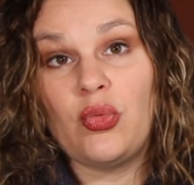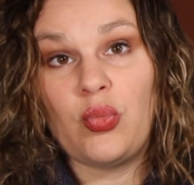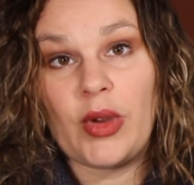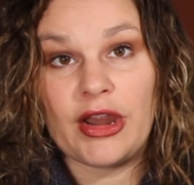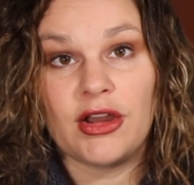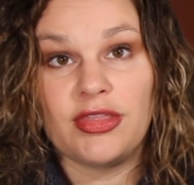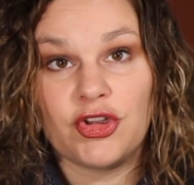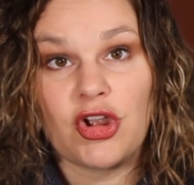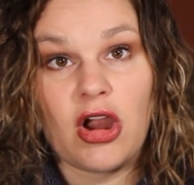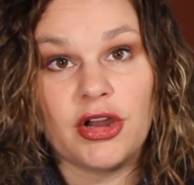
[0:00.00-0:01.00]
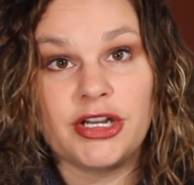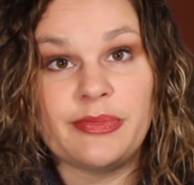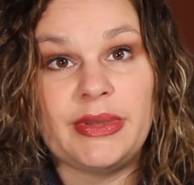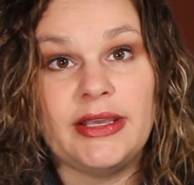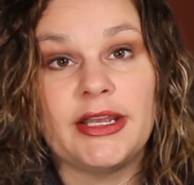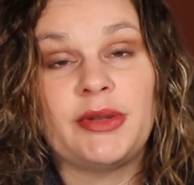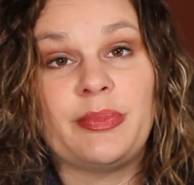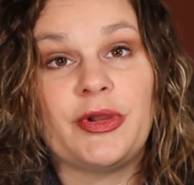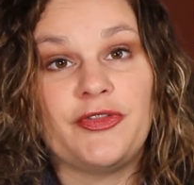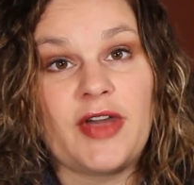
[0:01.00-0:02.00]
where there are going to be
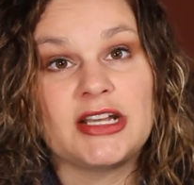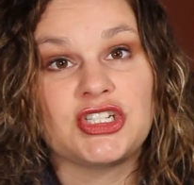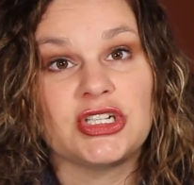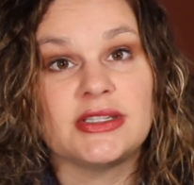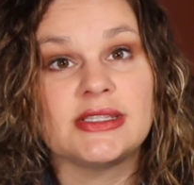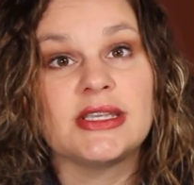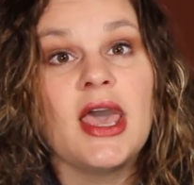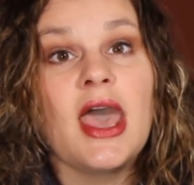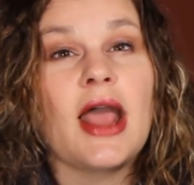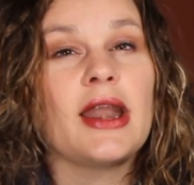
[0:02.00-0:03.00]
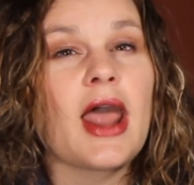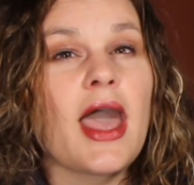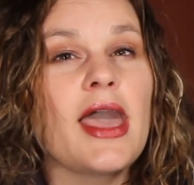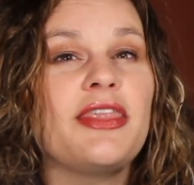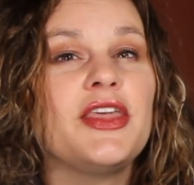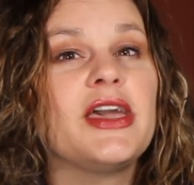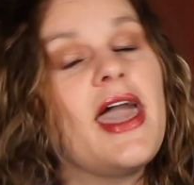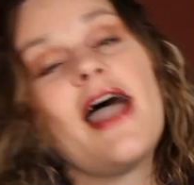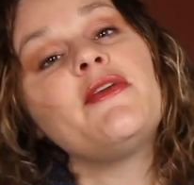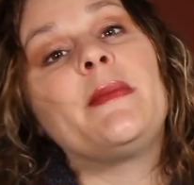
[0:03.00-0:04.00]
imperfections. And I think I
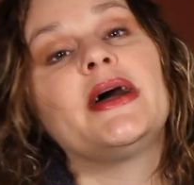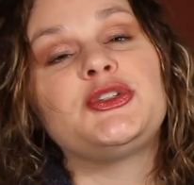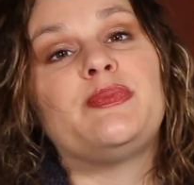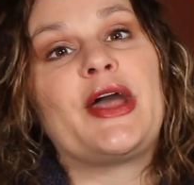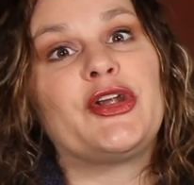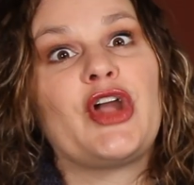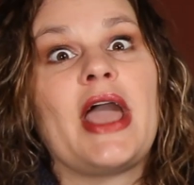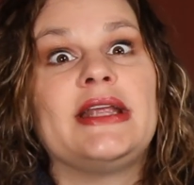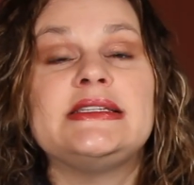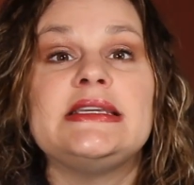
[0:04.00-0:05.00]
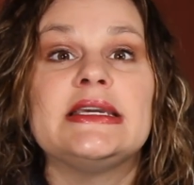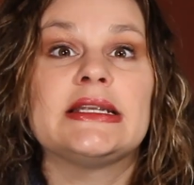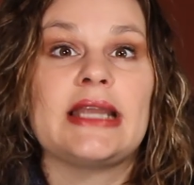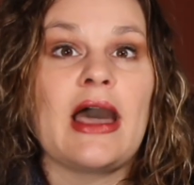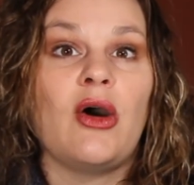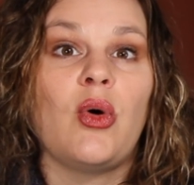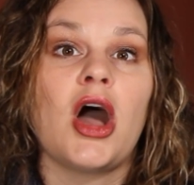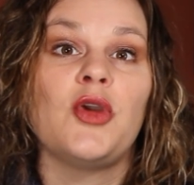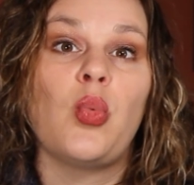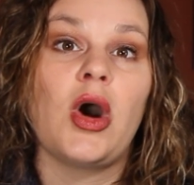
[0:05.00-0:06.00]
have a much better idea now
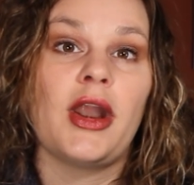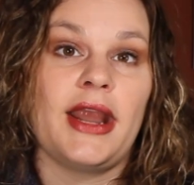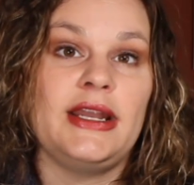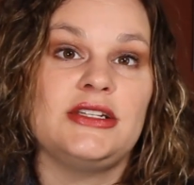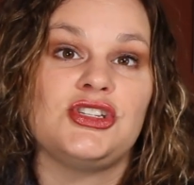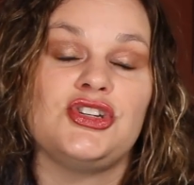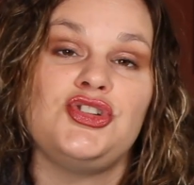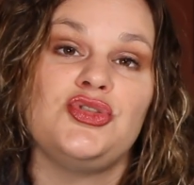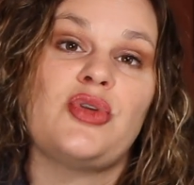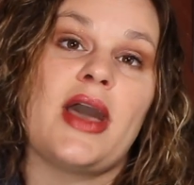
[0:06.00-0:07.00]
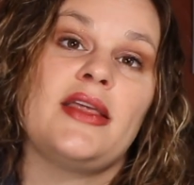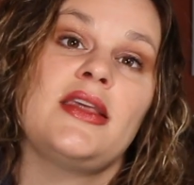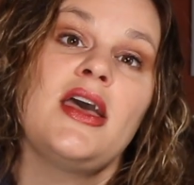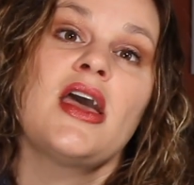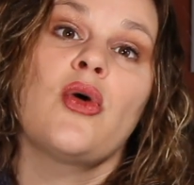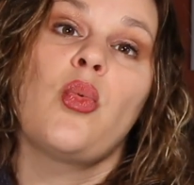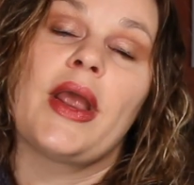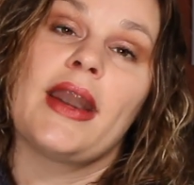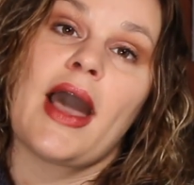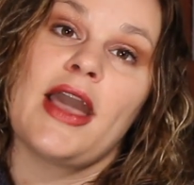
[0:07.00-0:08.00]
on what I need to do. And
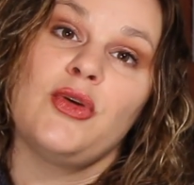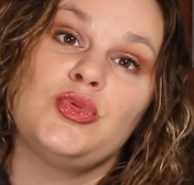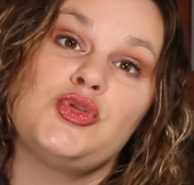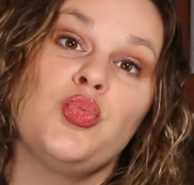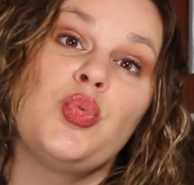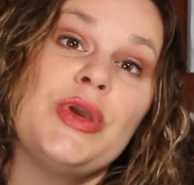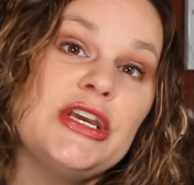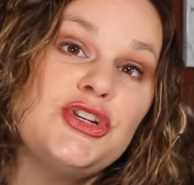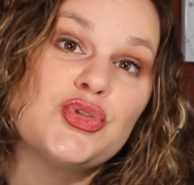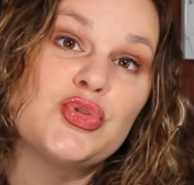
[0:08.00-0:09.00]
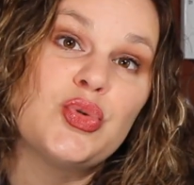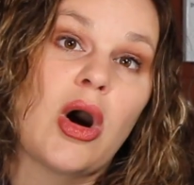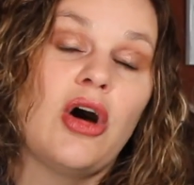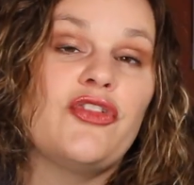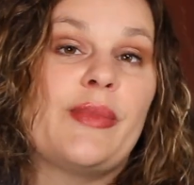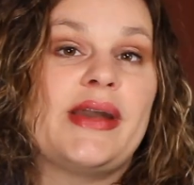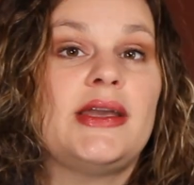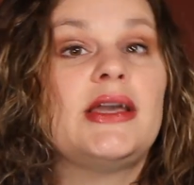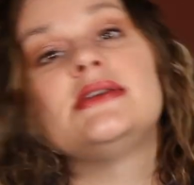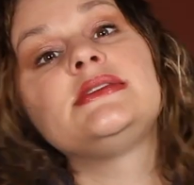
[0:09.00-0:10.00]
when I redo all of
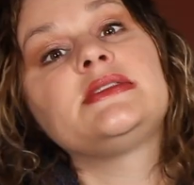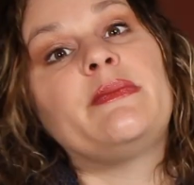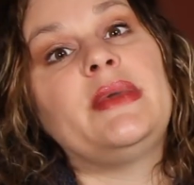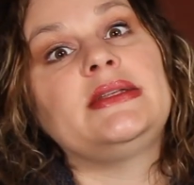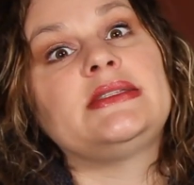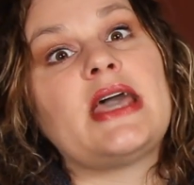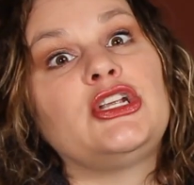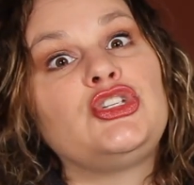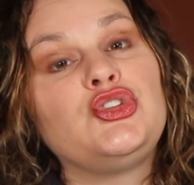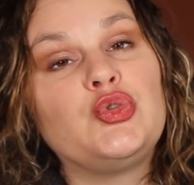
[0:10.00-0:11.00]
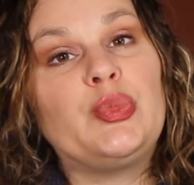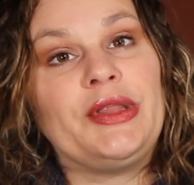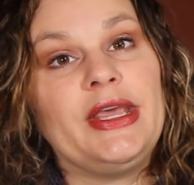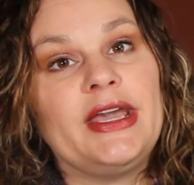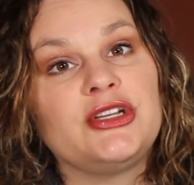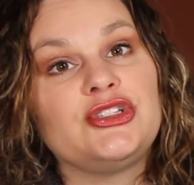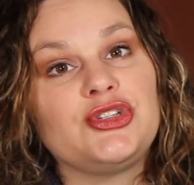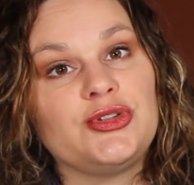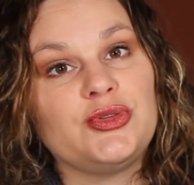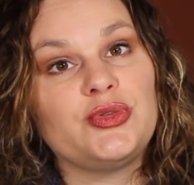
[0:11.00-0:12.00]
my submits, I do plan
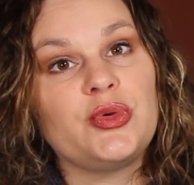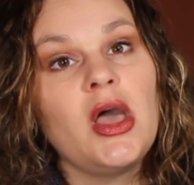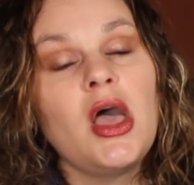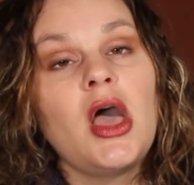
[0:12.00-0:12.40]
to